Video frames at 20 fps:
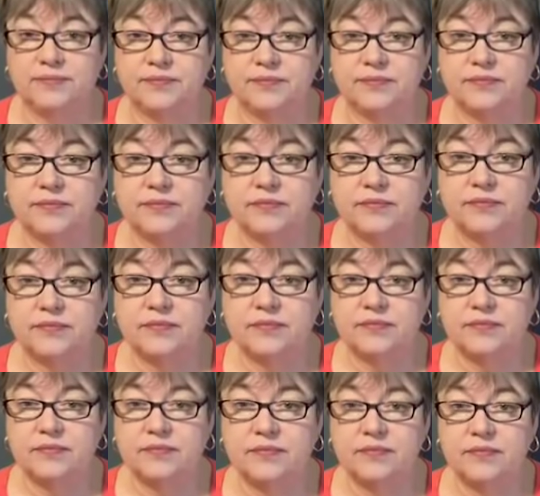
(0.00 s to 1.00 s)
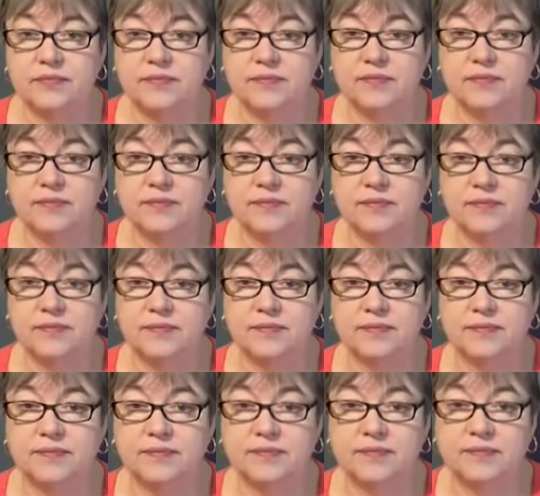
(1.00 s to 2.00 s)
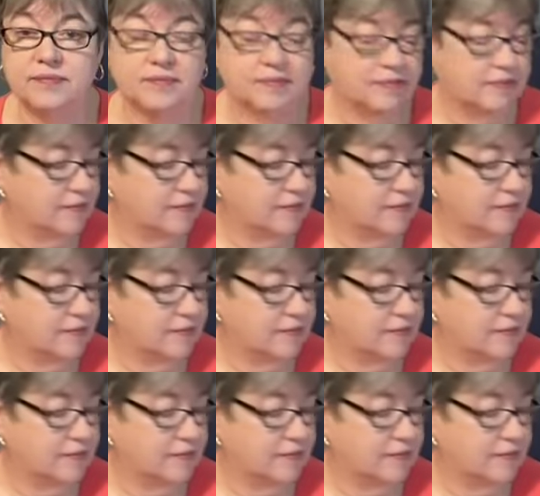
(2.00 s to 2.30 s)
(silence)